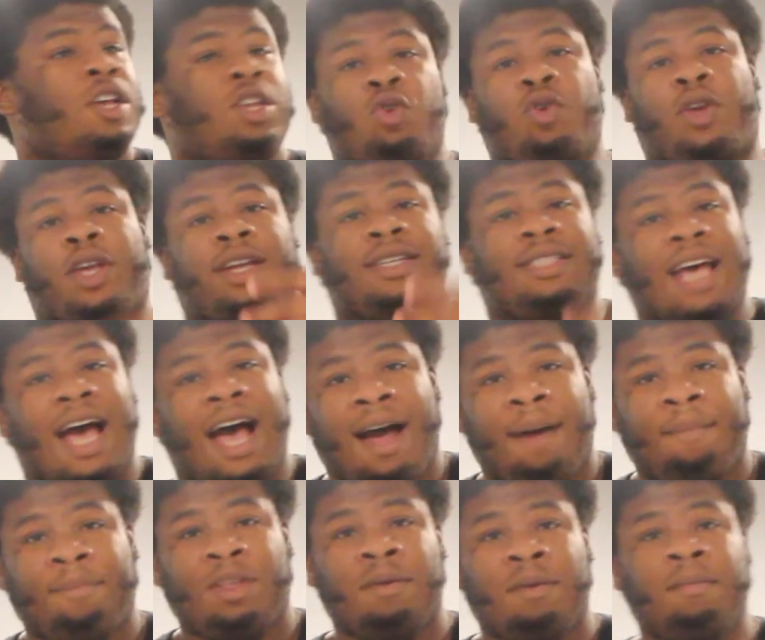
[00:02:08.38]
you can
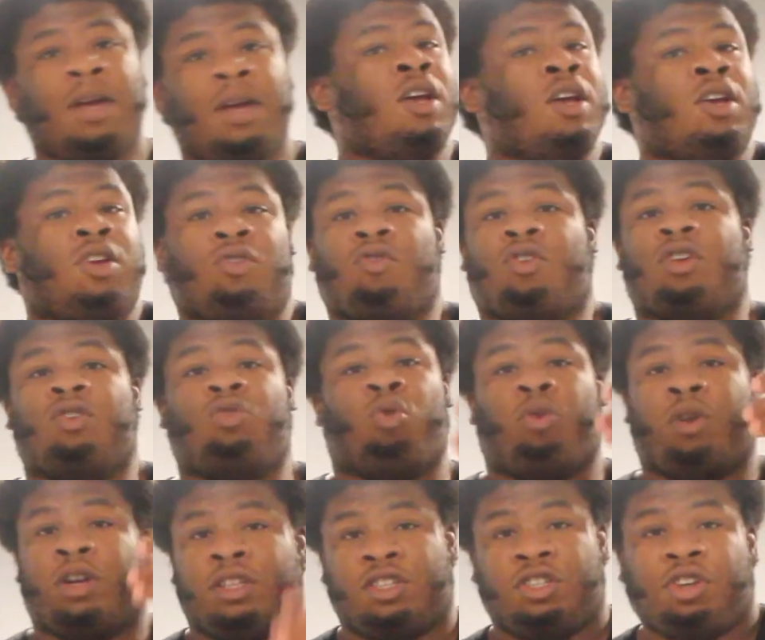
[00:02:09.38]
time them, you can do
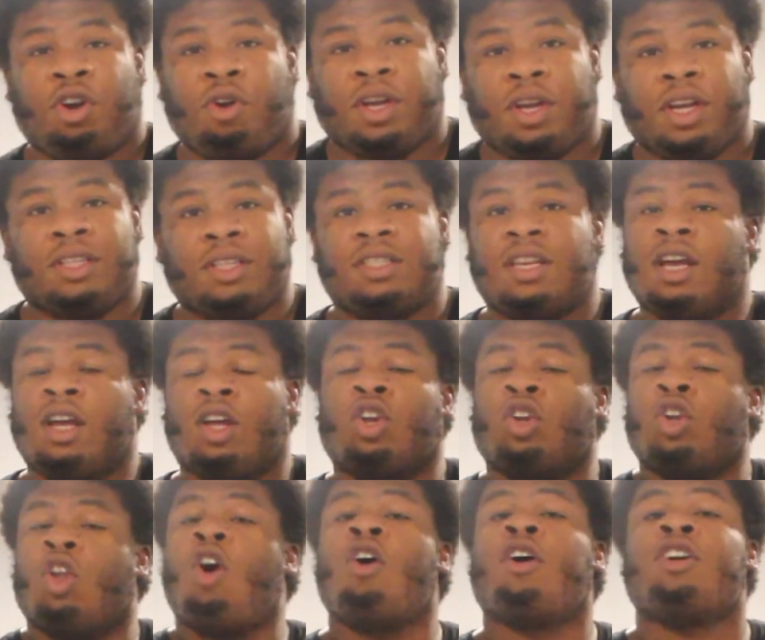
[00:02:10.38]
it in circuits,
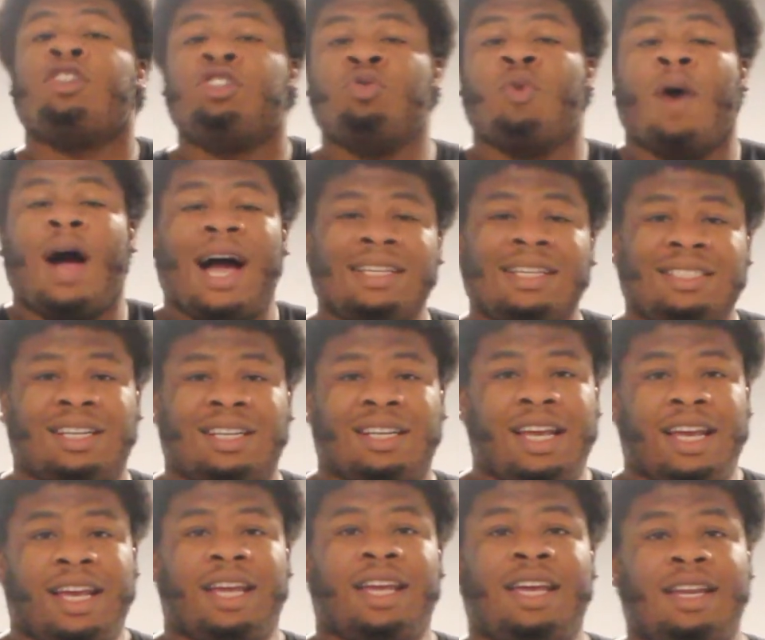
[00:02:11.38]
long as you
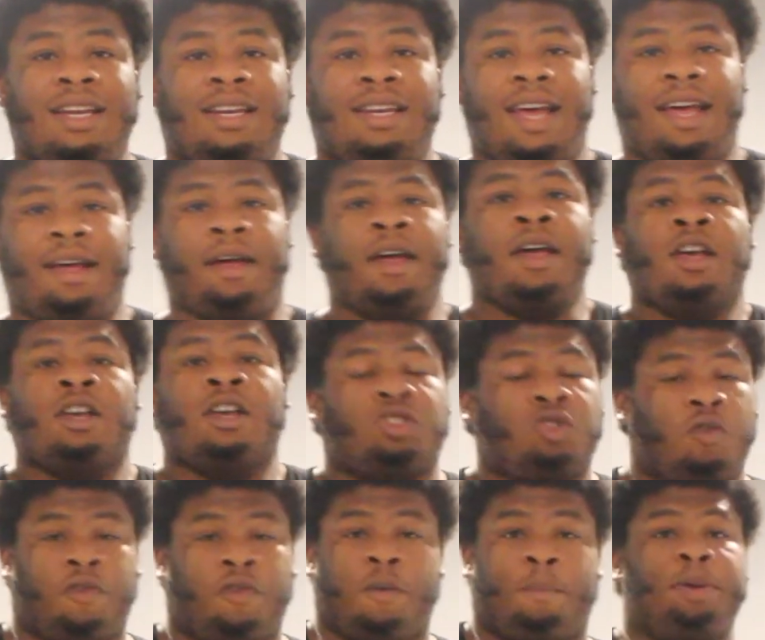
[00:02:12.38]
isolate and hit that.
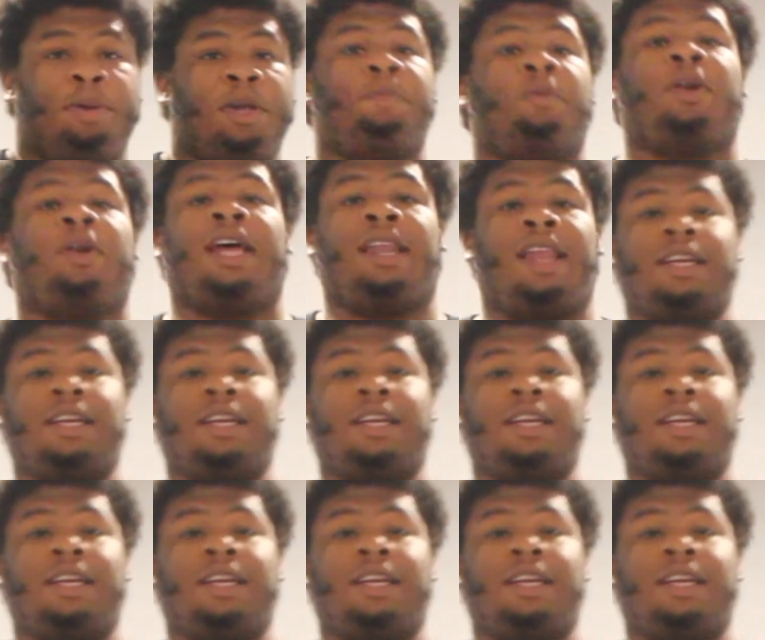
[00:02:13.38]
So for people that